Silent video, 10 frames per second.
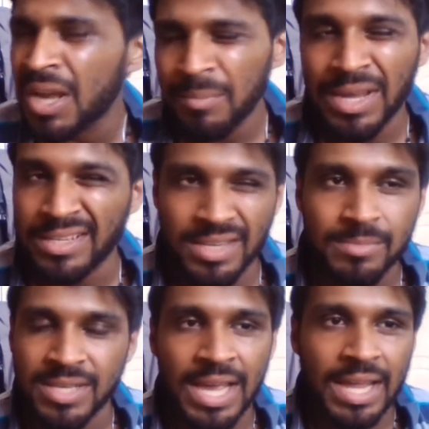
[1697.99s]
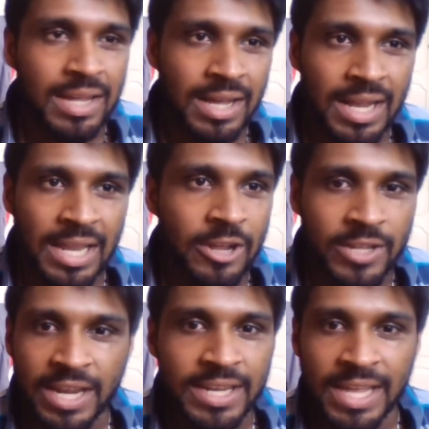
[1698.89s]
but it seems like Leon
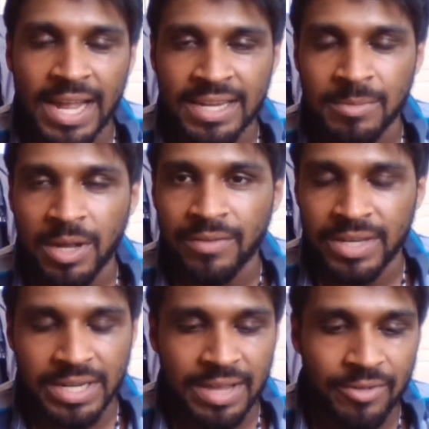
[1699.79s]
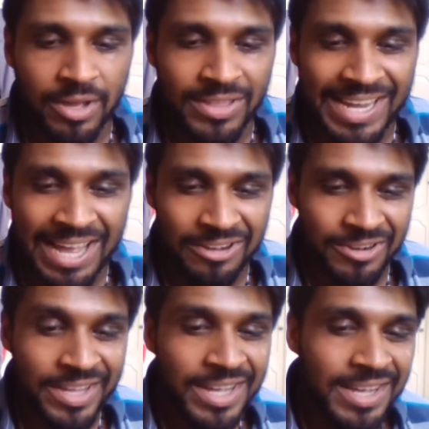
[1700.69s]
Kennedy had him covered in every other category.